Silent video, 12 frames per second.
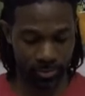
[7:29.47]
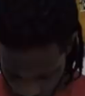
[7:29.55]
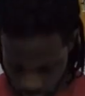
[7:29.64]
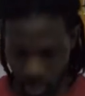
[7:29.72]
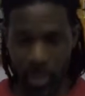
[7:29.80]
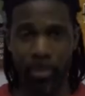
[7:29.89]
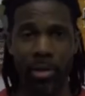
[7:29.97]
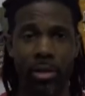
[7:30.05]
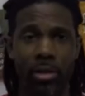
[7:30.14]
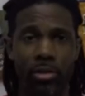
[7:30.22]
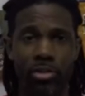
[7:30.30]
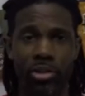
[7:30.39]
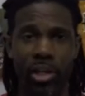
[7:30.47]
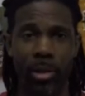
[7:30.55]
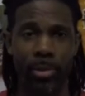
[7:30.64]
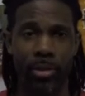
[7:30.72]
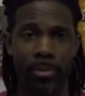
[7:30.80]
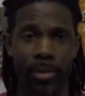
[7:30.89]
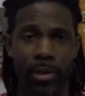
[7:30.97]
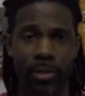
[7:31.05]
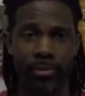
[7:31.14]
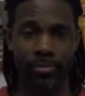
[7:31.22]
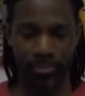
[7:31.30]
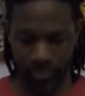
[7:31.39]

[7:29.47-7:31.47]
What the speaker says: Got me a little chubby, but